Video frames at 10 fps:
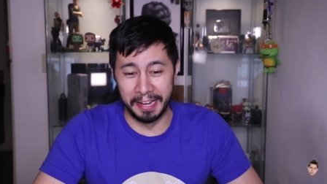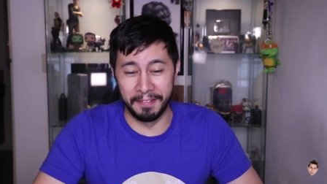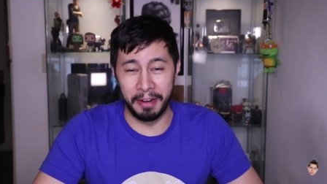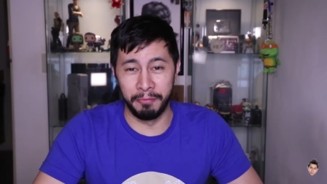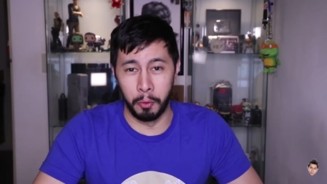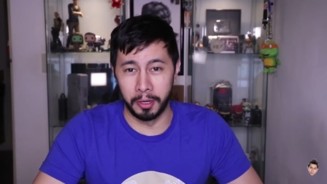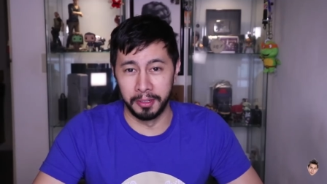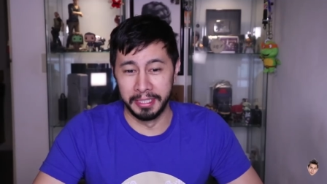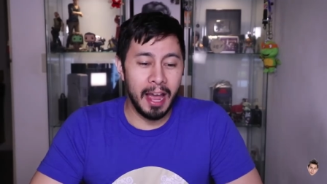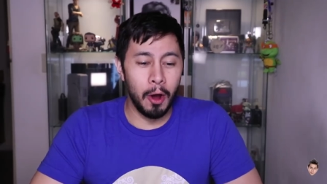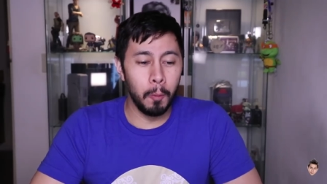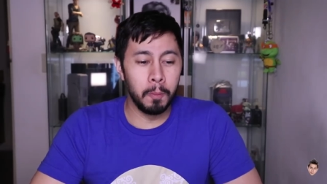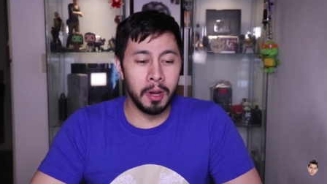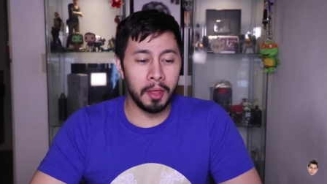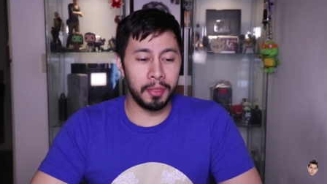I've had four. I hope
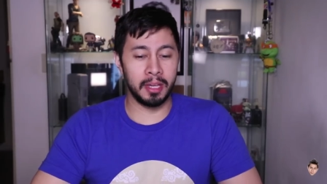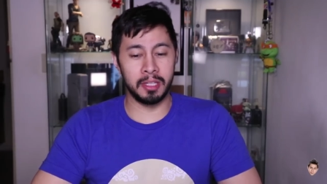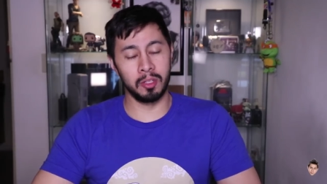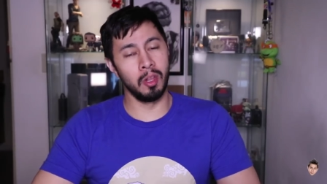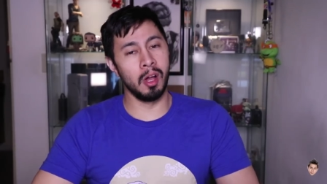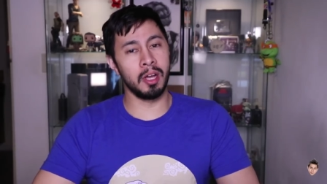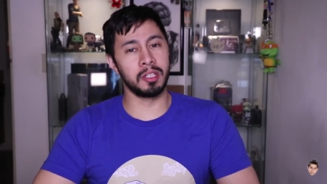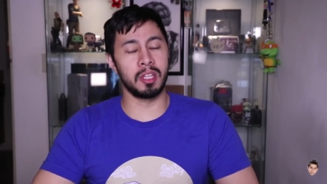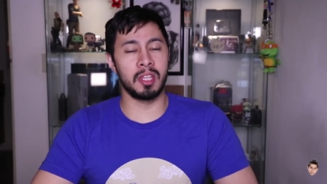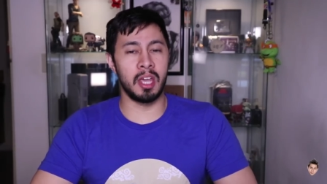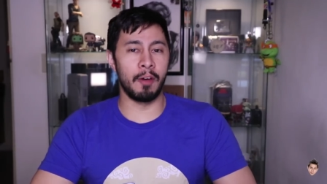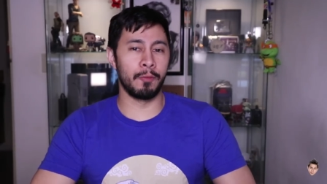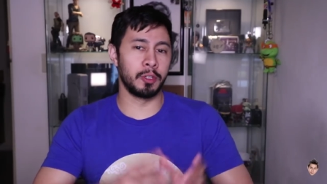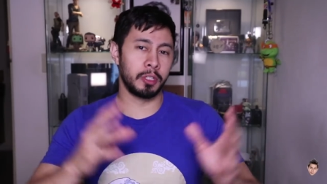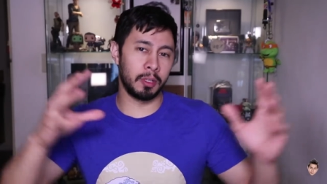nothing is lost in the
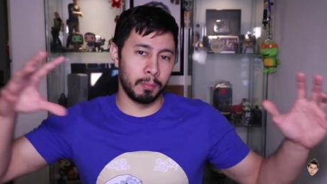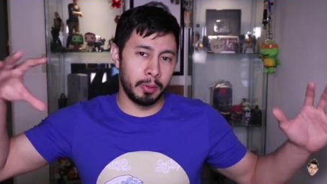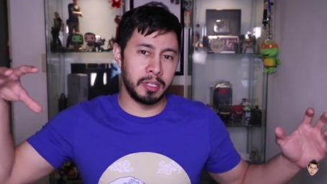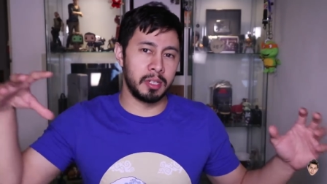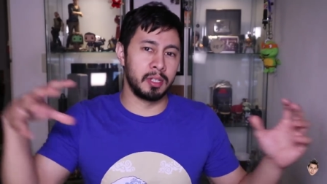effort to compress